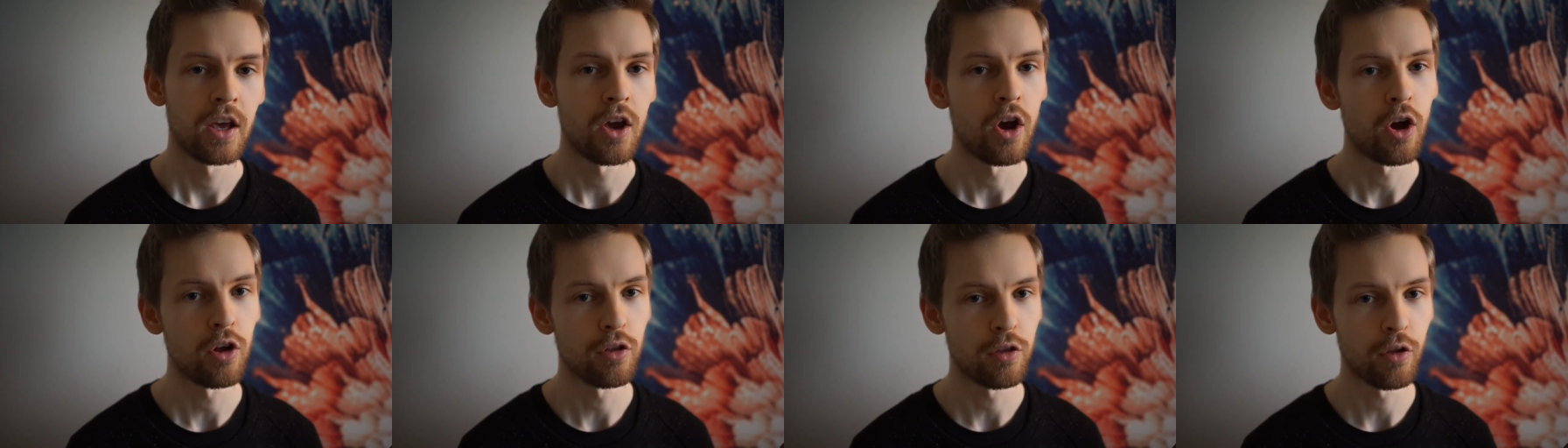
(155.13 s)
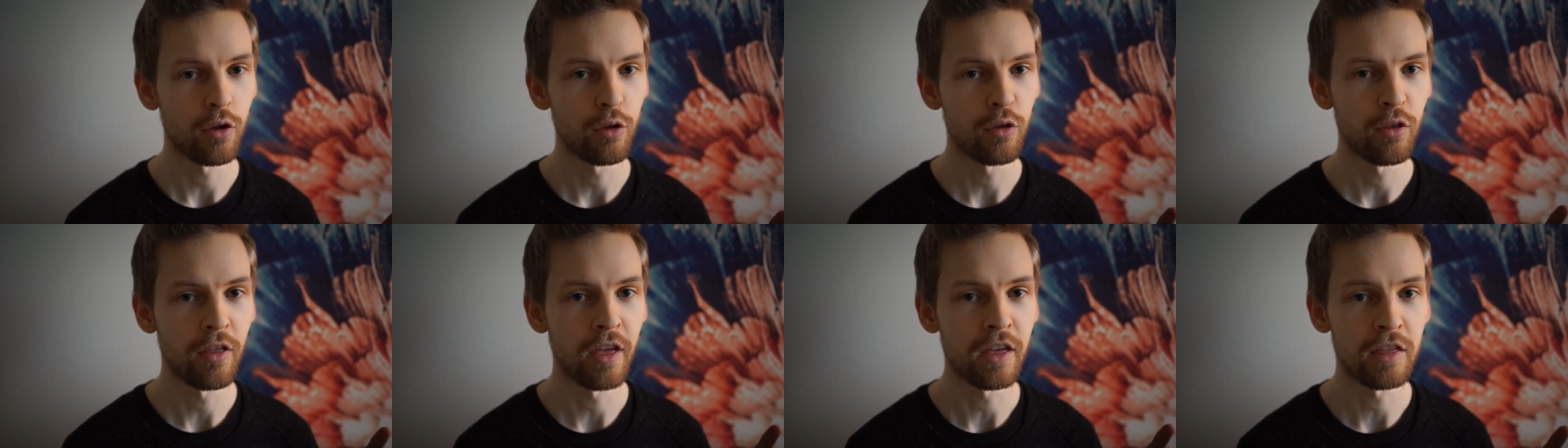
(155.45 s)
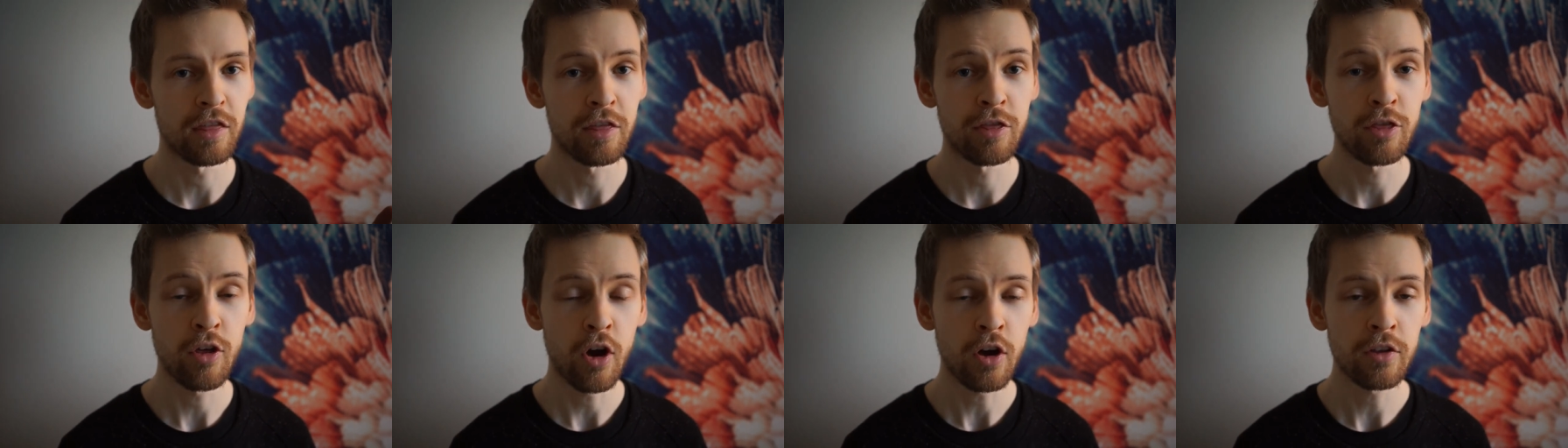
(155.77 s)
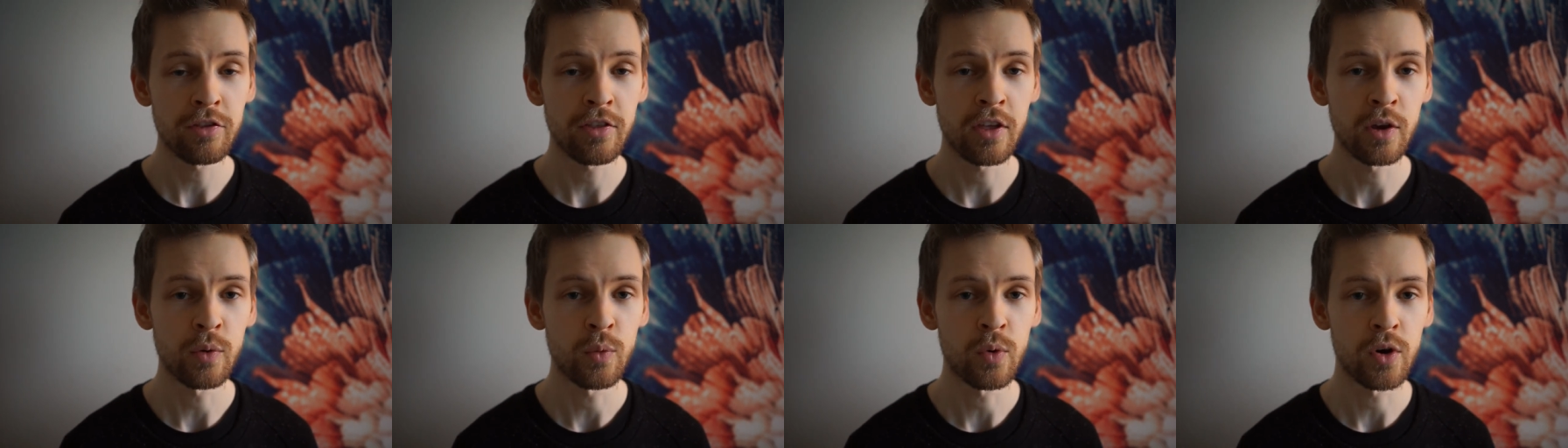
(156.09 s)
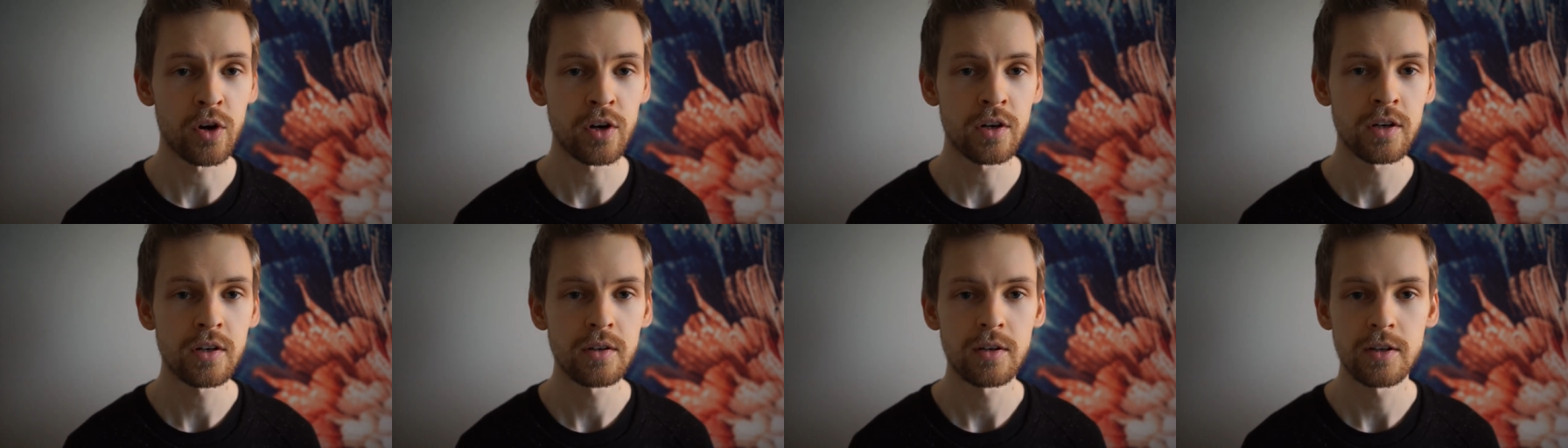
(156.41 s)
although they thought they
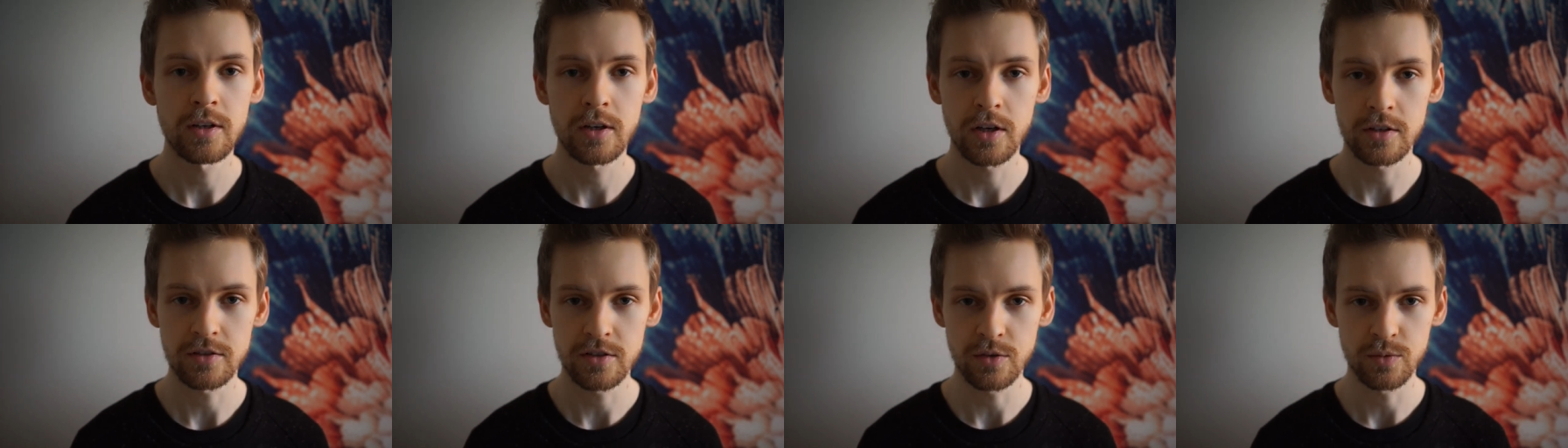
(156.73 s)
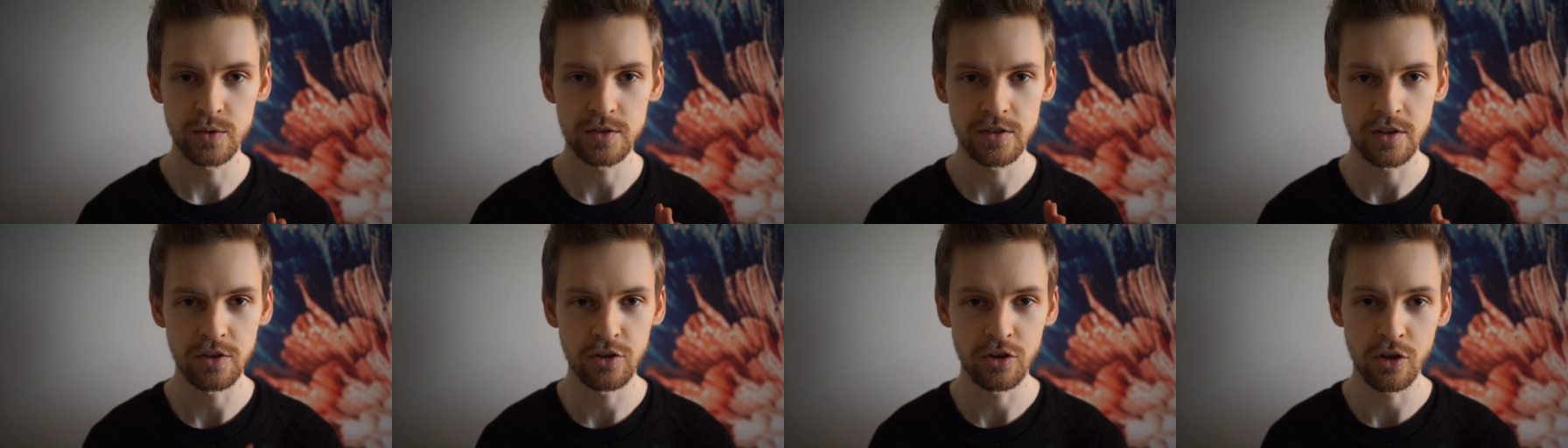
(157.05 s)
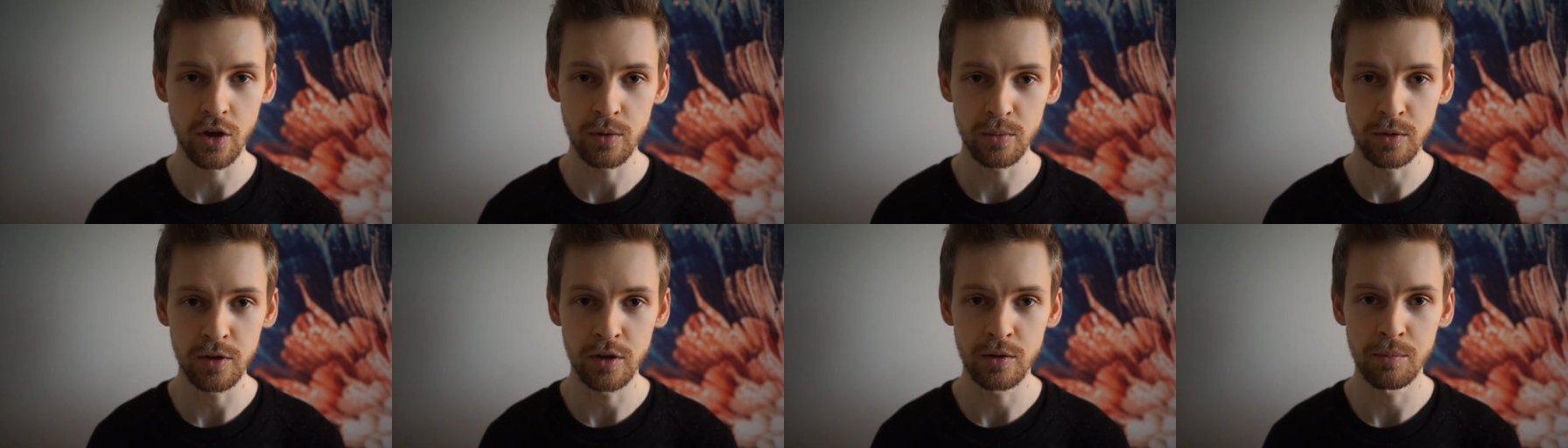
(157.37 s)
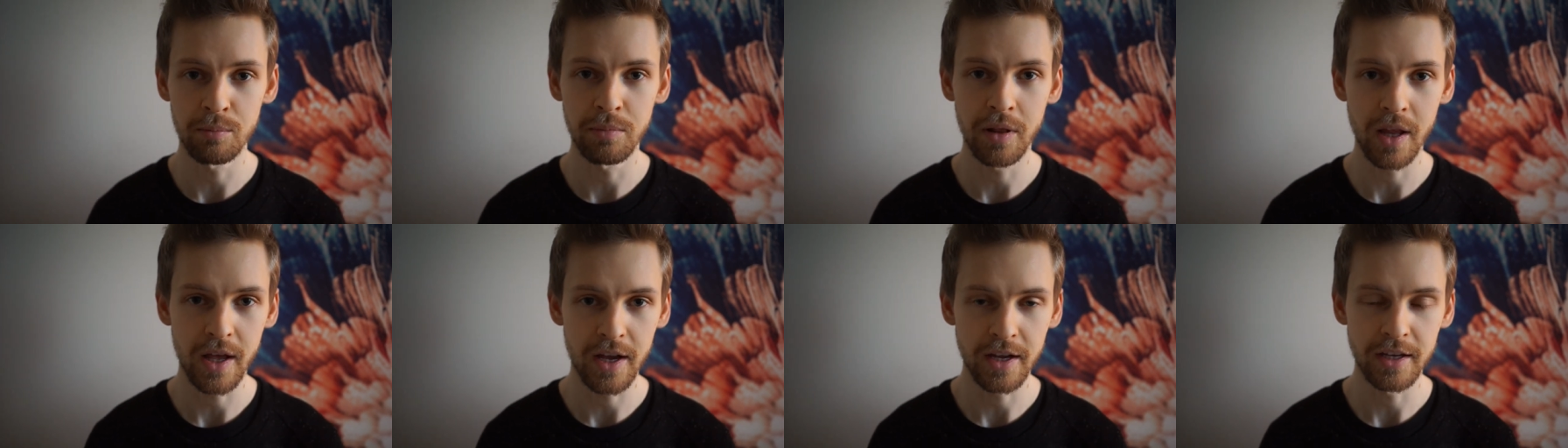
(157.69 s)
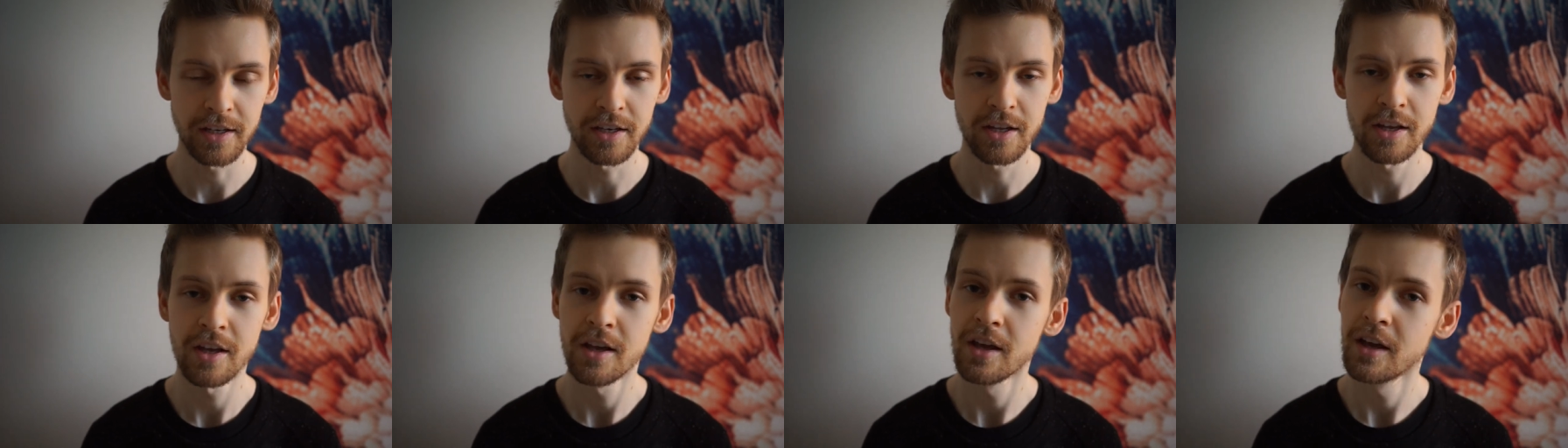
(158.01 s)
were, because it was a double
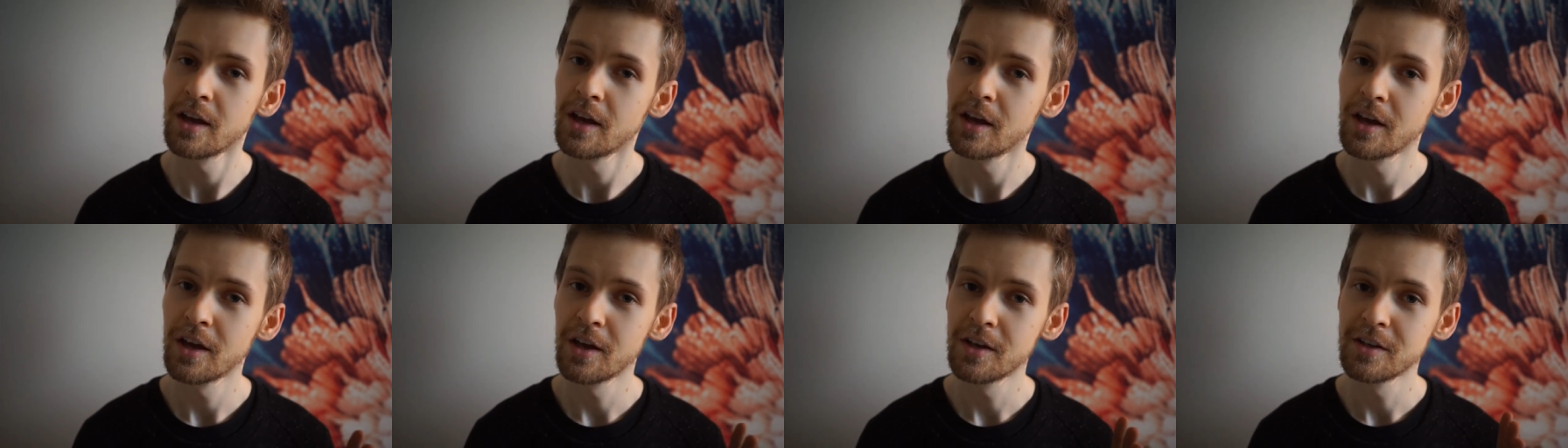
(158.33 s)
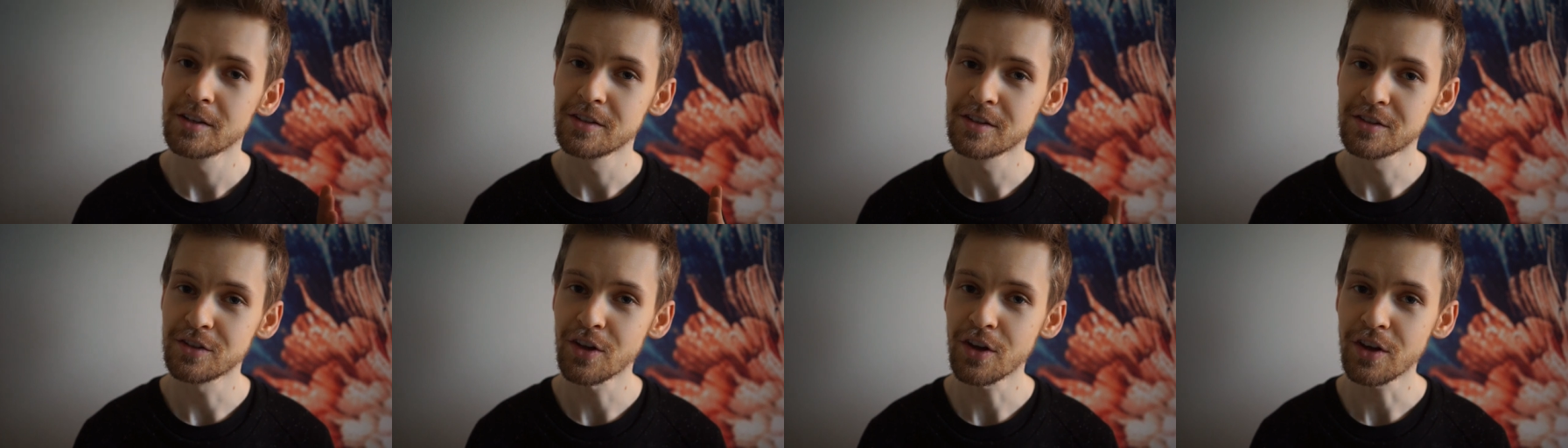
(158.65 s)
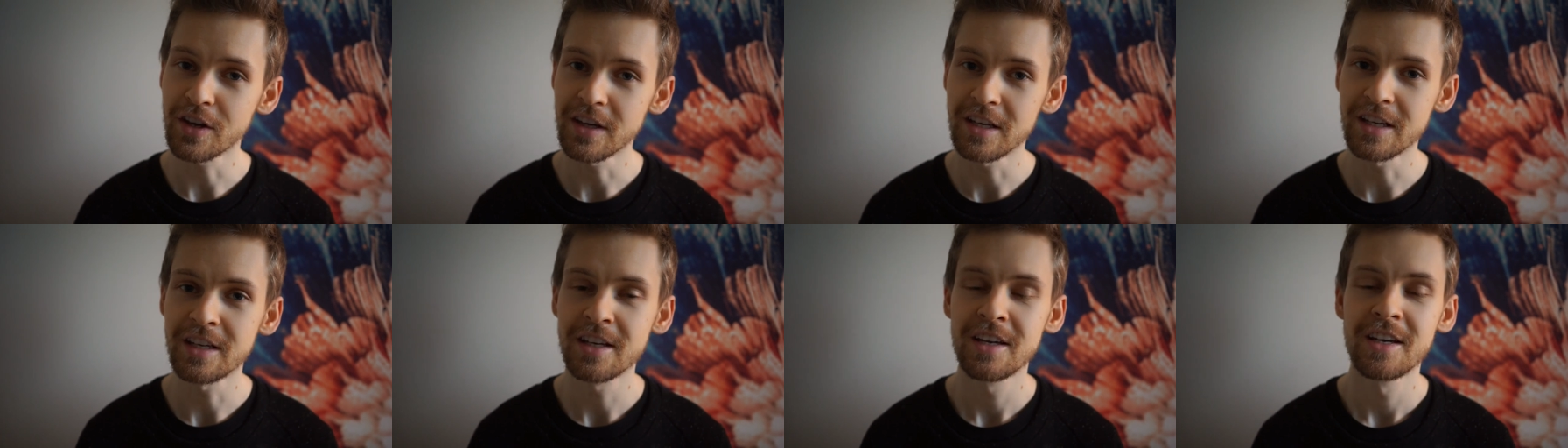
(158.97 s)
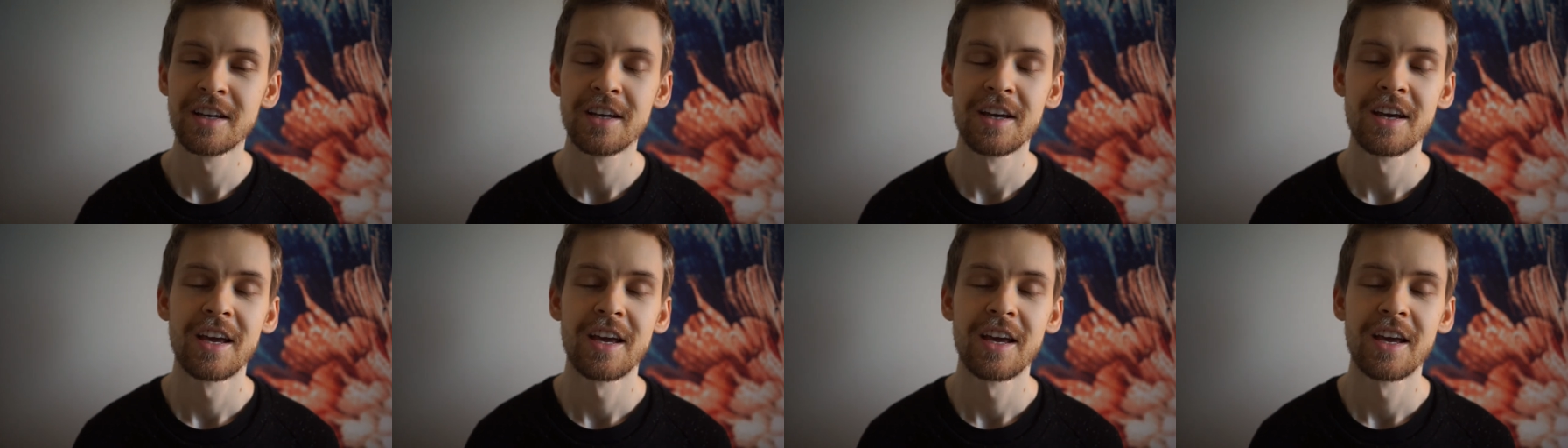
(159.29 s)
blind study.